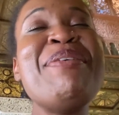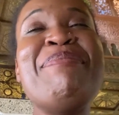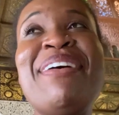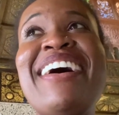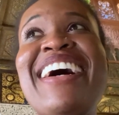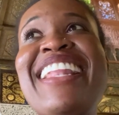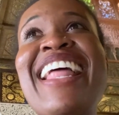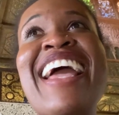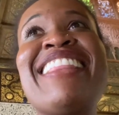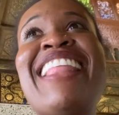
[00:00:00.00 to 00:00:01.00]
but
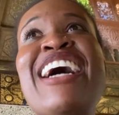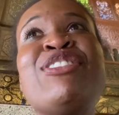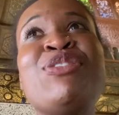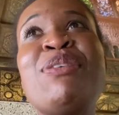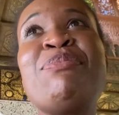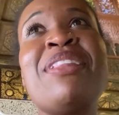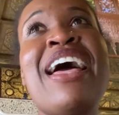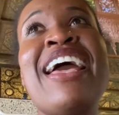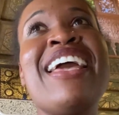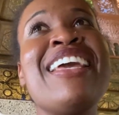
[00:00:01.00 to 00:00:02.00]
like that trip,
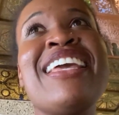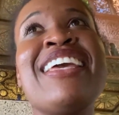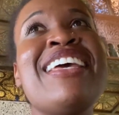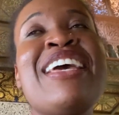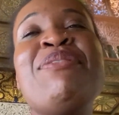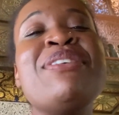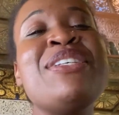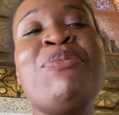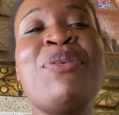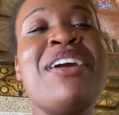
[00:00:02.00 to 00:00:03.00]
like it
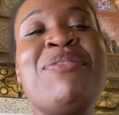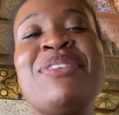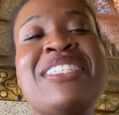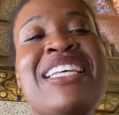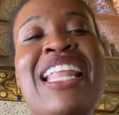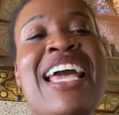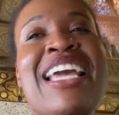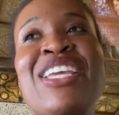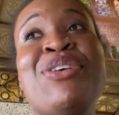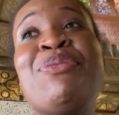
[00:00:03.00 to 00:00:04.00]
wasn't it wasn't
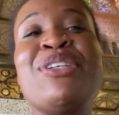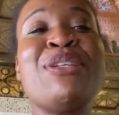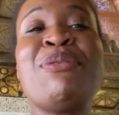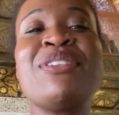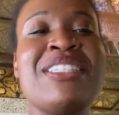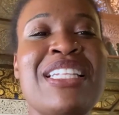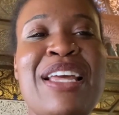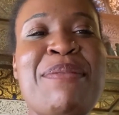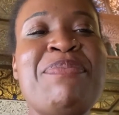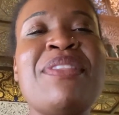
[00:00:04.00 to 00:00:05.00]
like you weren't supposed to
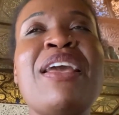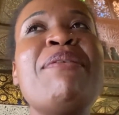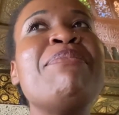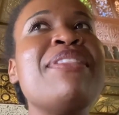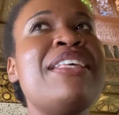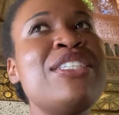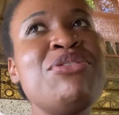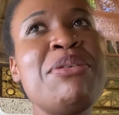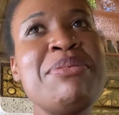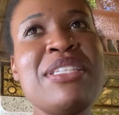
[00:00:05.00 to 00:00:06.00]
sleep. But this
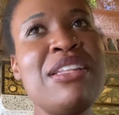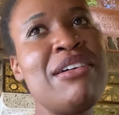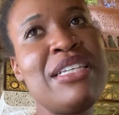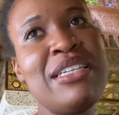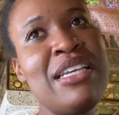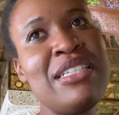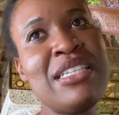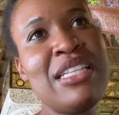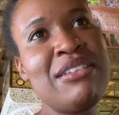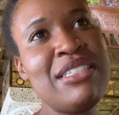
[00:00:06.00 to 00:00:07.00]
trip was a little it's
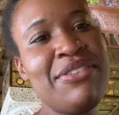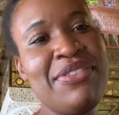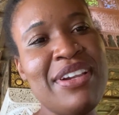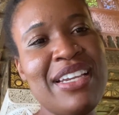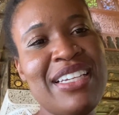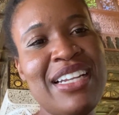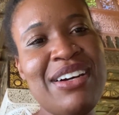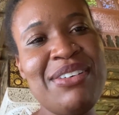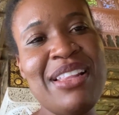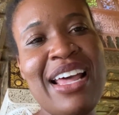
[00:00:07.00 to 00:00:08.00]
a little different, you
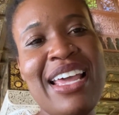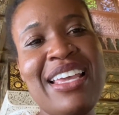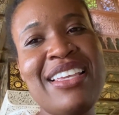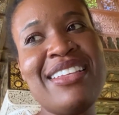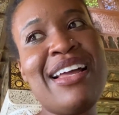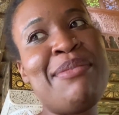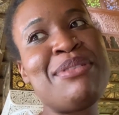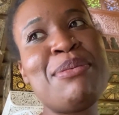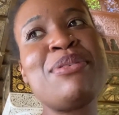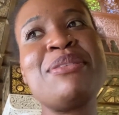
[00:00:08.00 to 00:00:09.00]
know? Like I'm
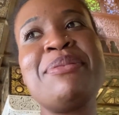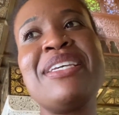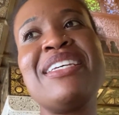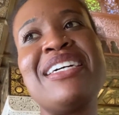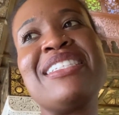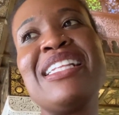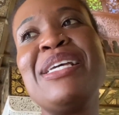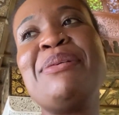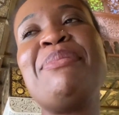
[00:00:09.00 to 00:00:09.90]
supposed to be asleep,